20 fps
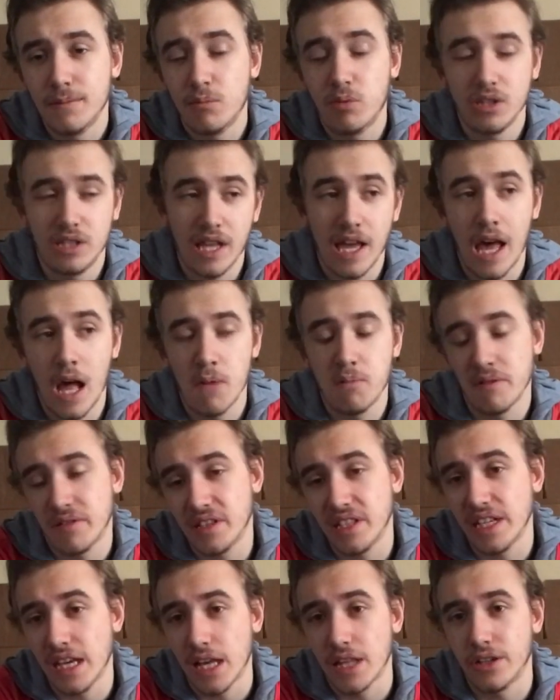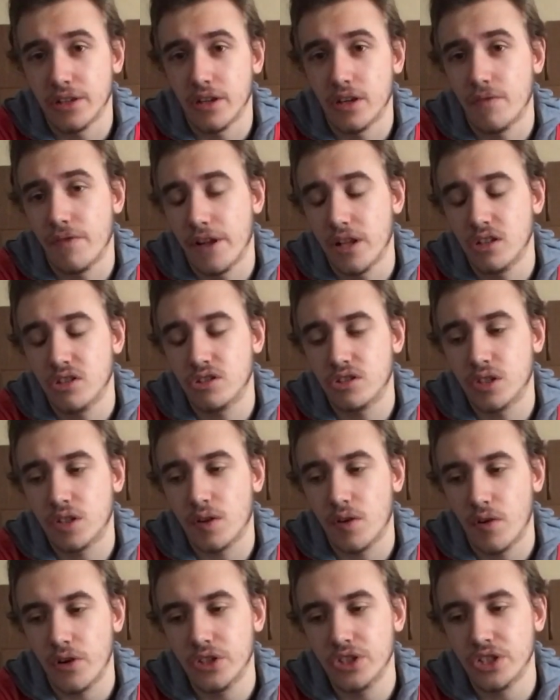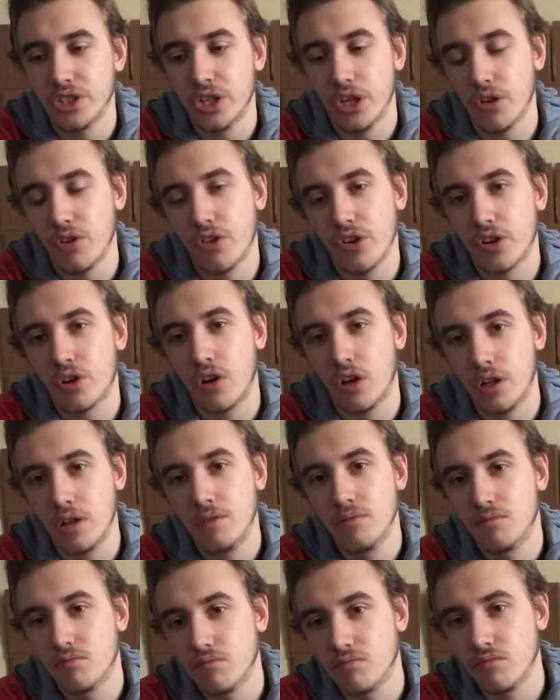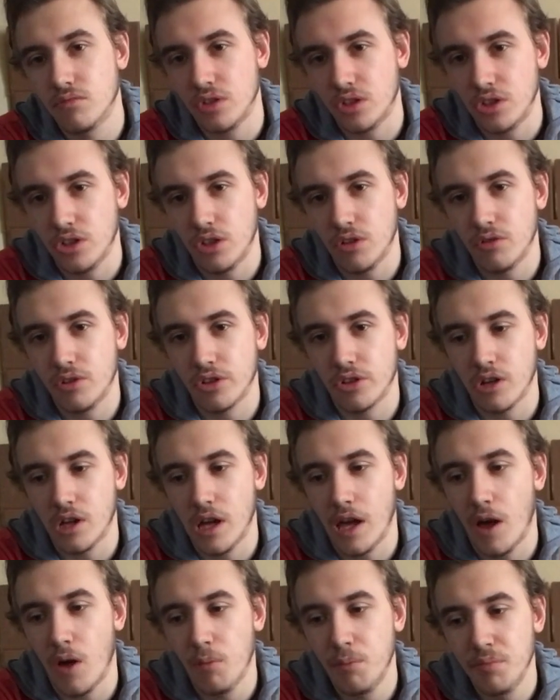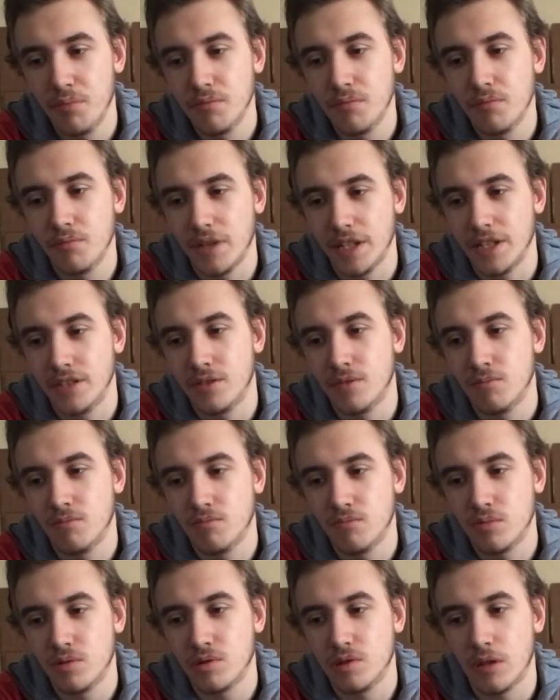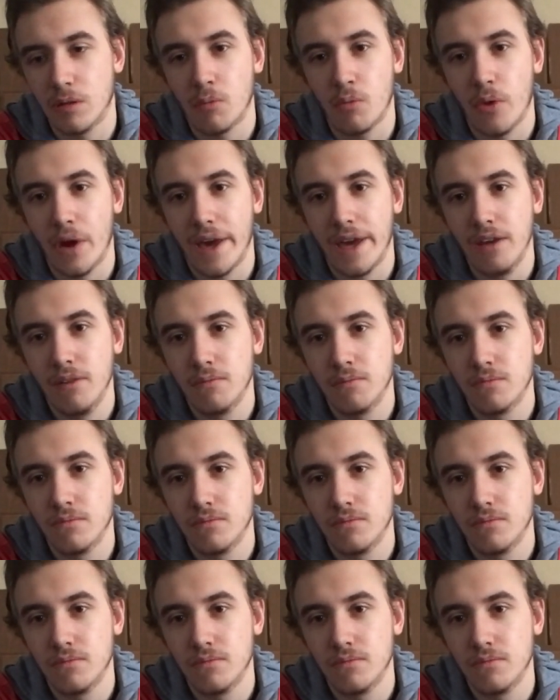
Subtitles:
with the help of the other Avengers. Of course, they're gonna help in some way.